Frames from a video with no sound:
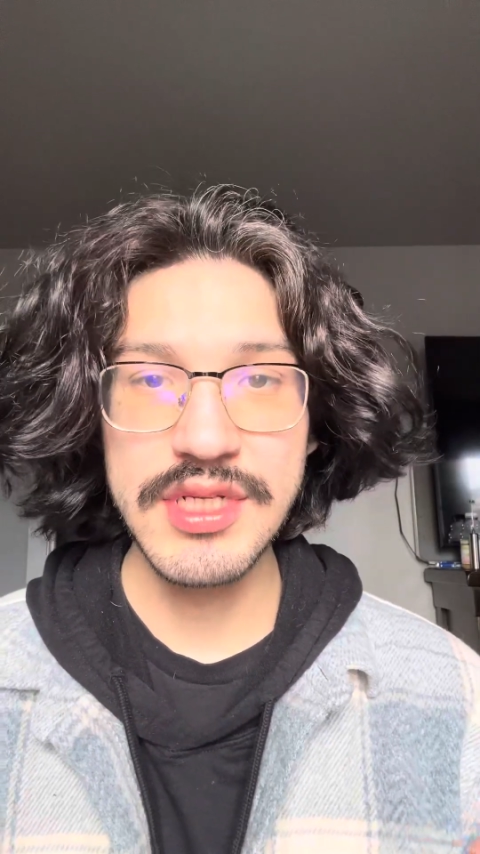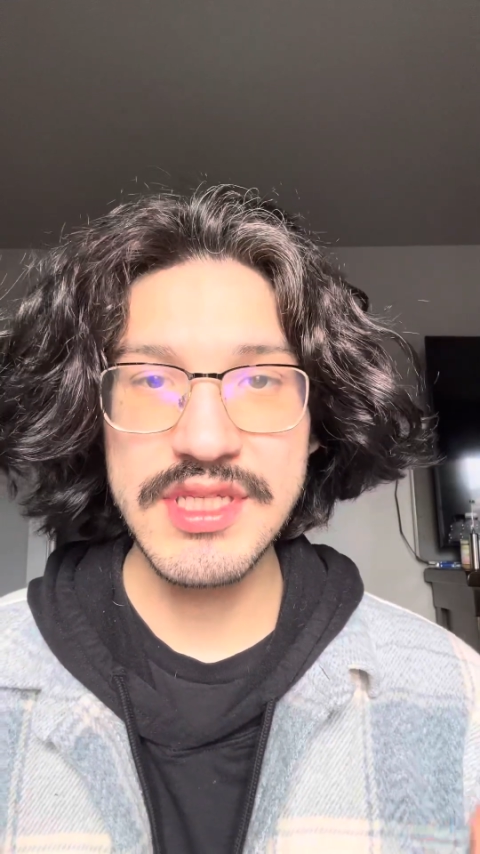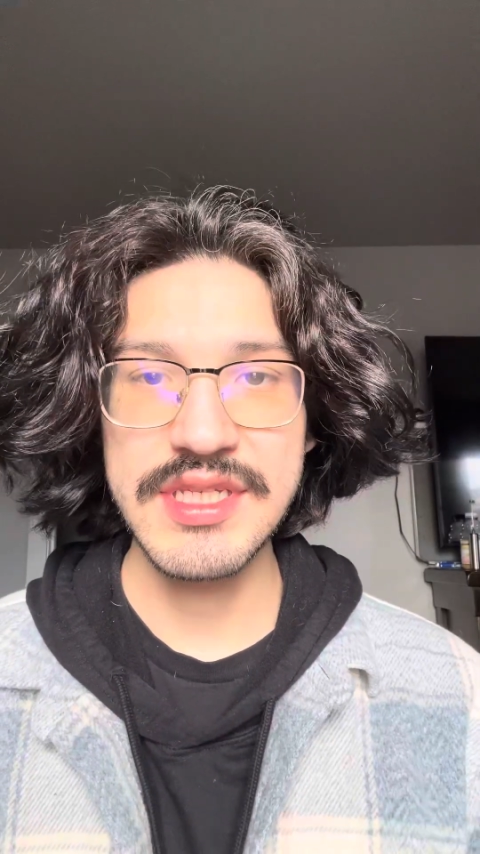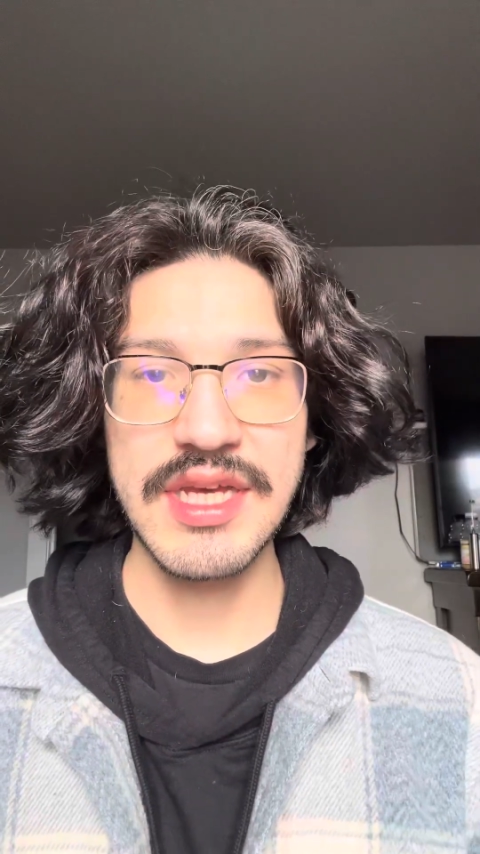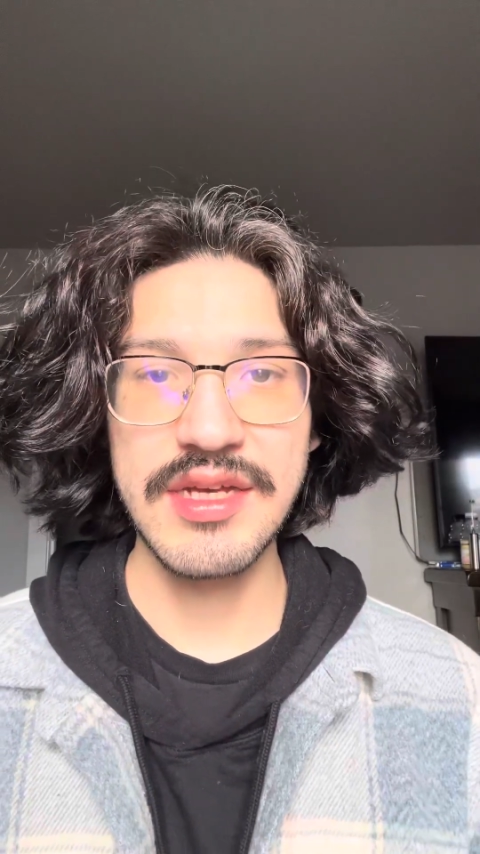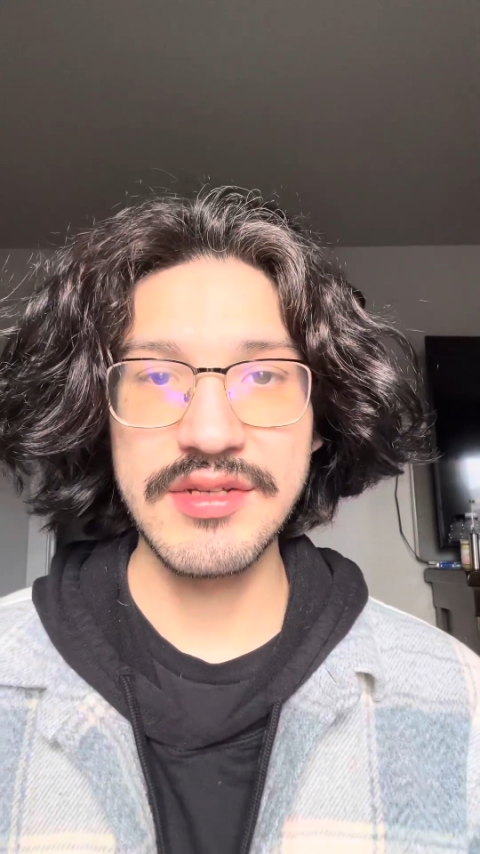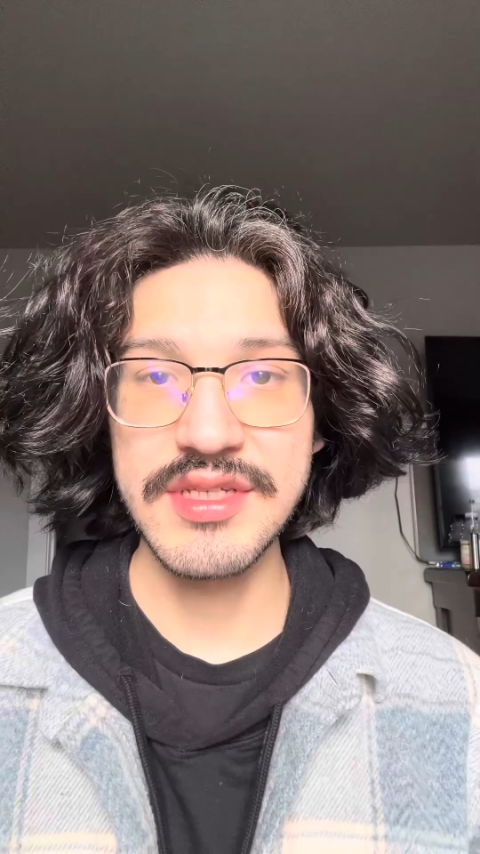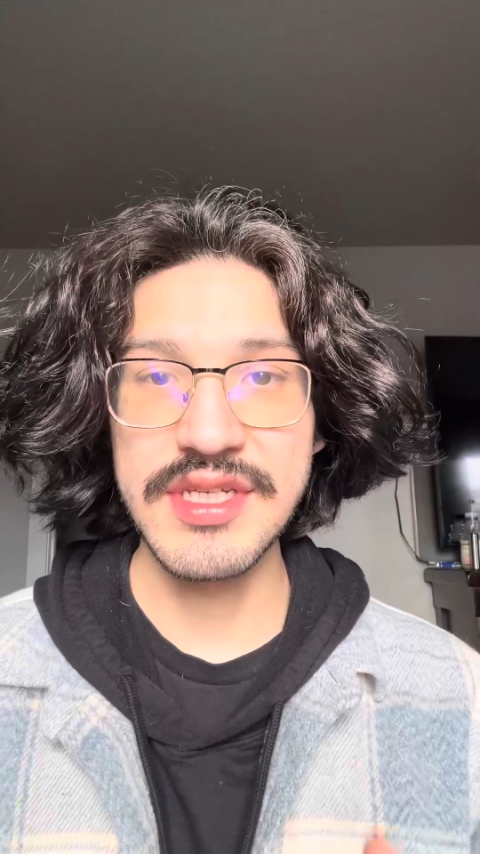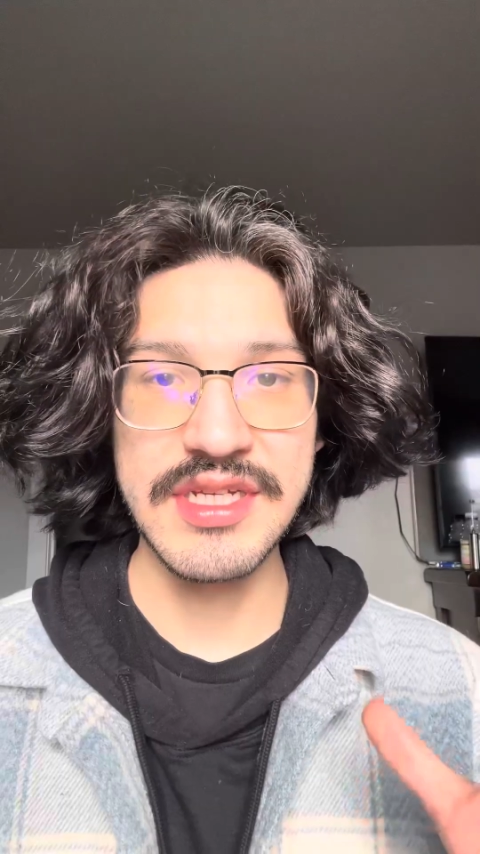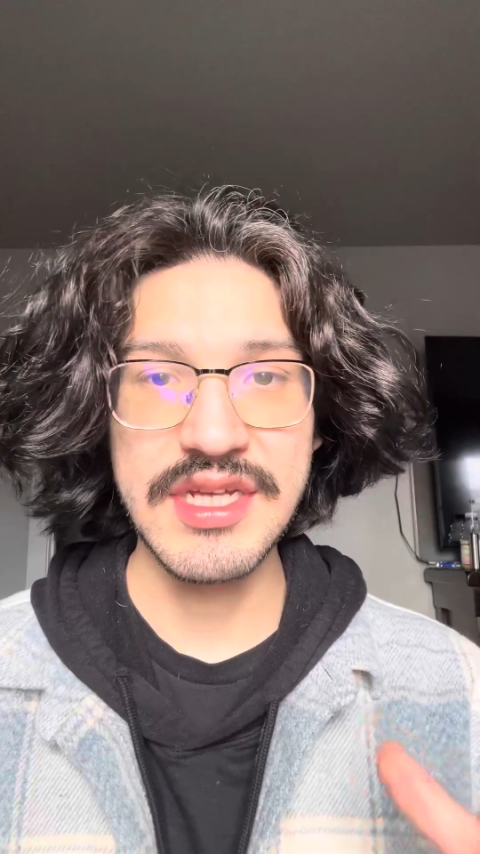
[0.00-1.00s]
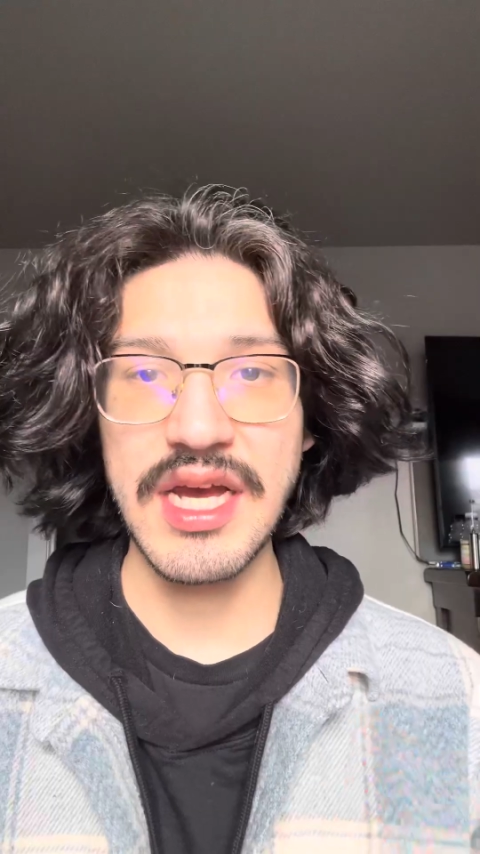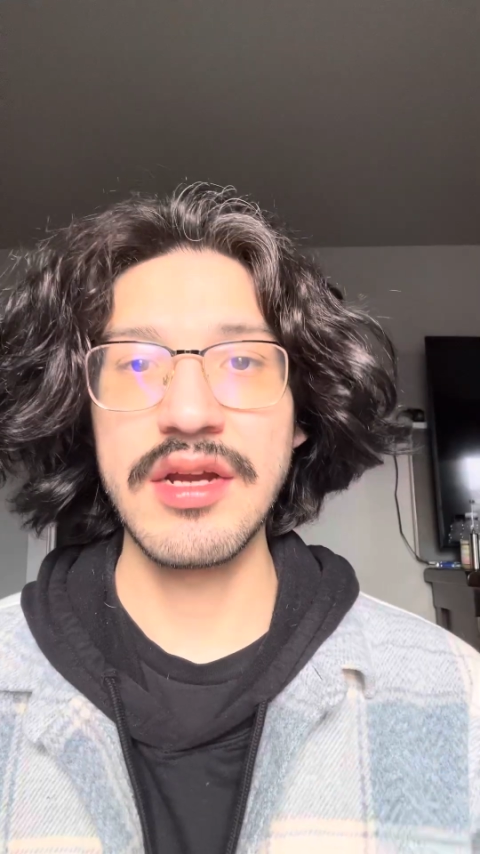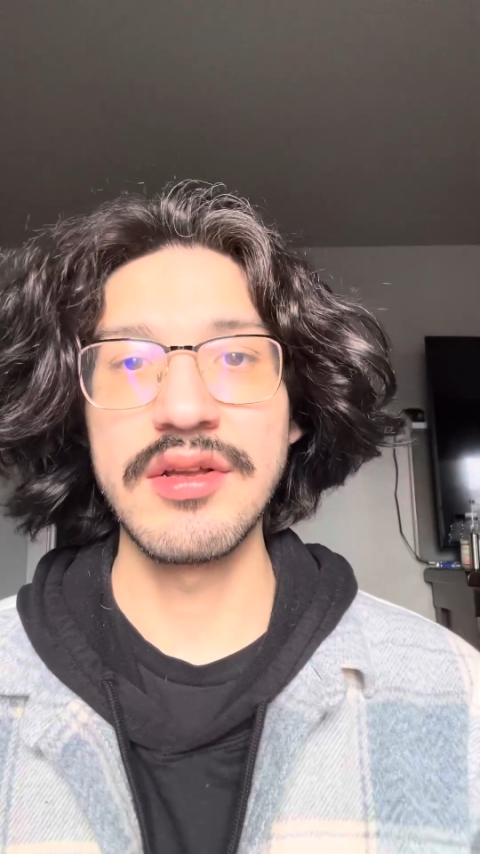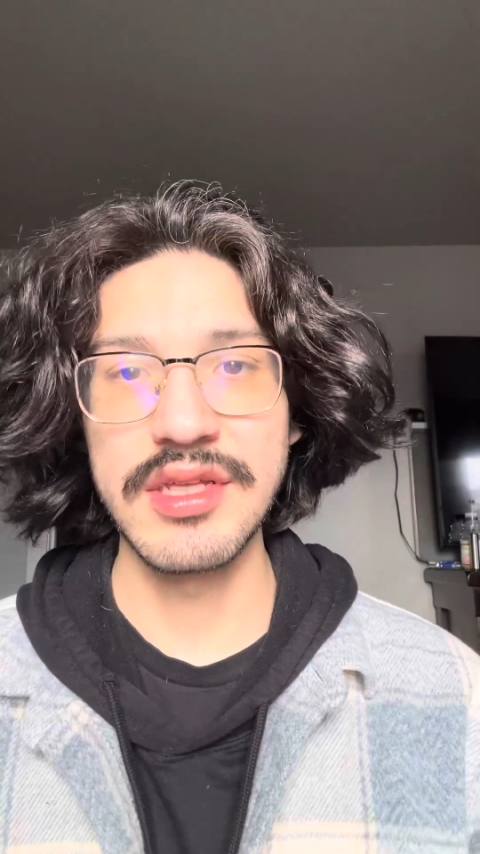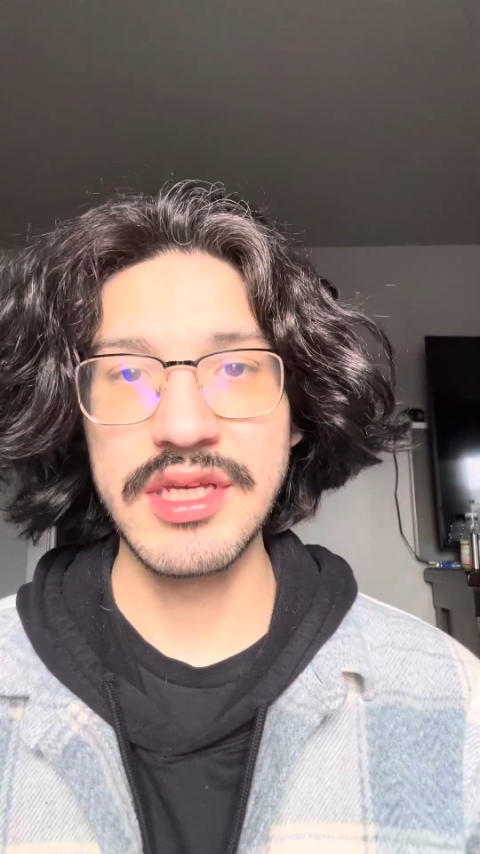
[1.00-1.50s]
sales
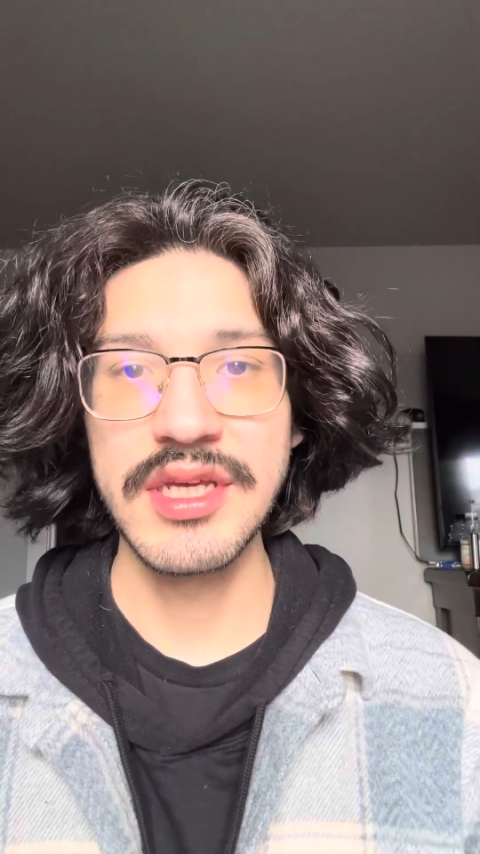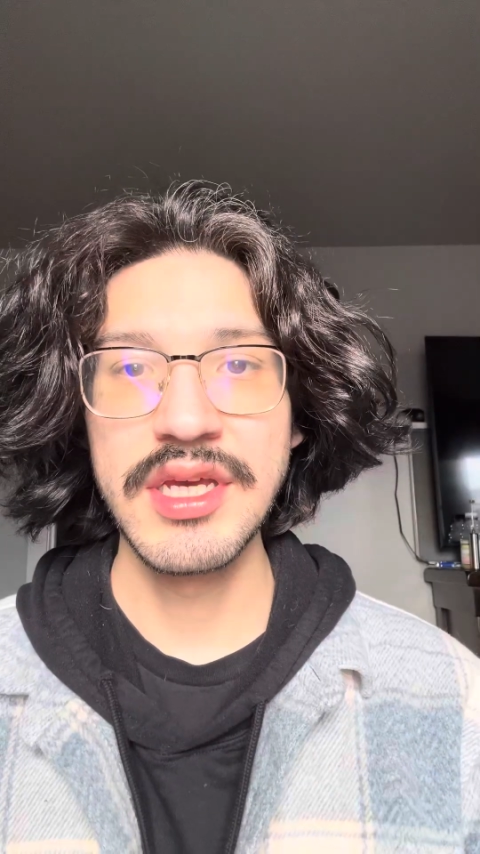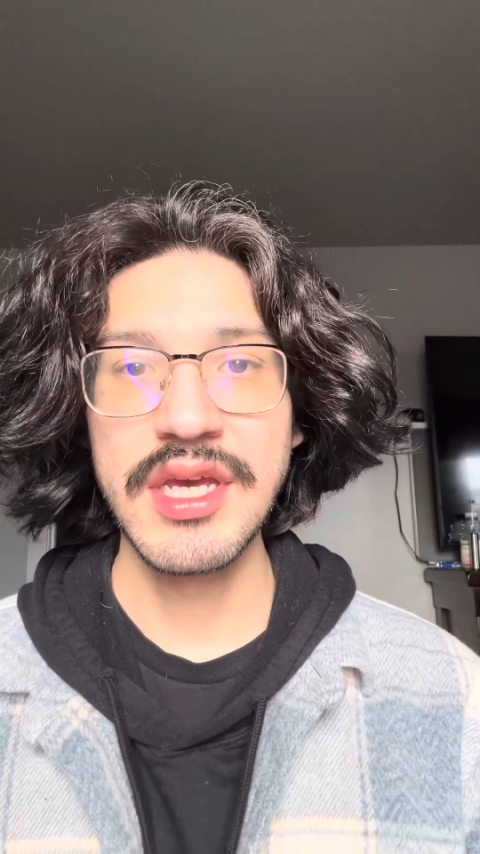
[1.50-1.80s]
entirely